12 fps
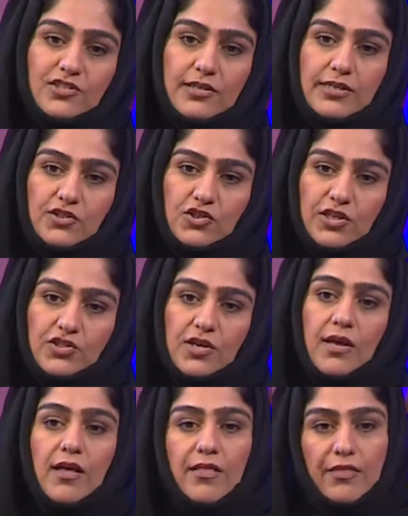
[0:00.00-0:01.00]
financial
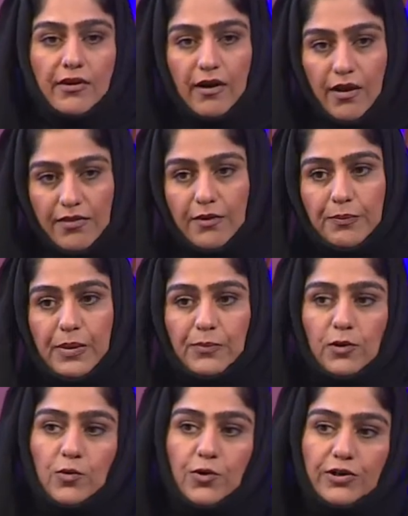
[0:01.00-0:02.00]
exchange. There are other
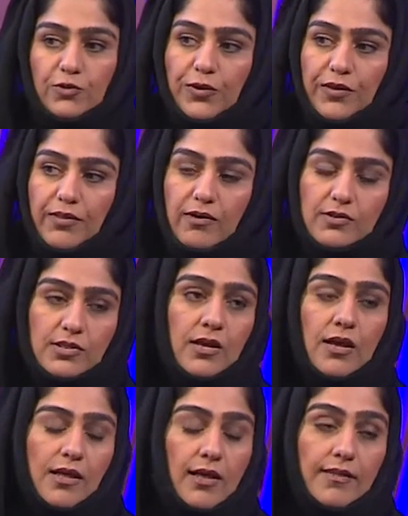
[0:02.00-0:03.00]
people who are doing
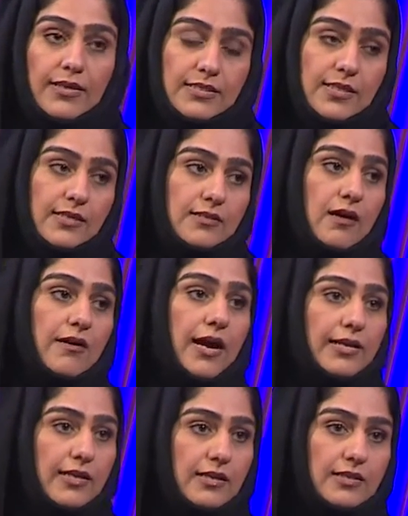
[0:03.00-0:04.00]
these things,
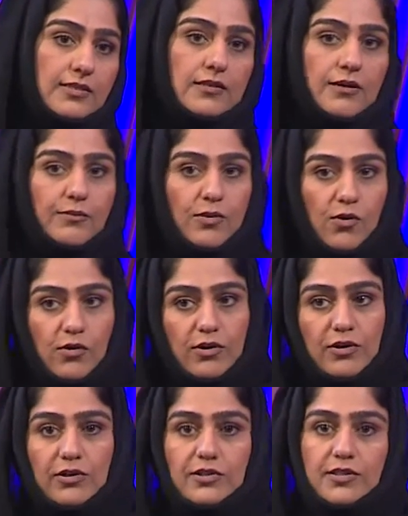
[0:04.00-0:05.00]
our analysts, our
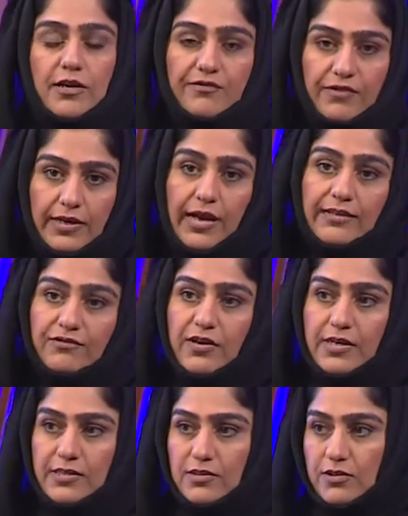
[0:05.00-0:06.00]
brokers, our
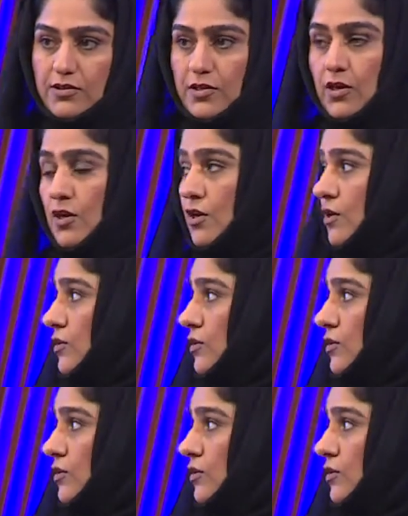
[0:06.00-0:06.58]
advisors.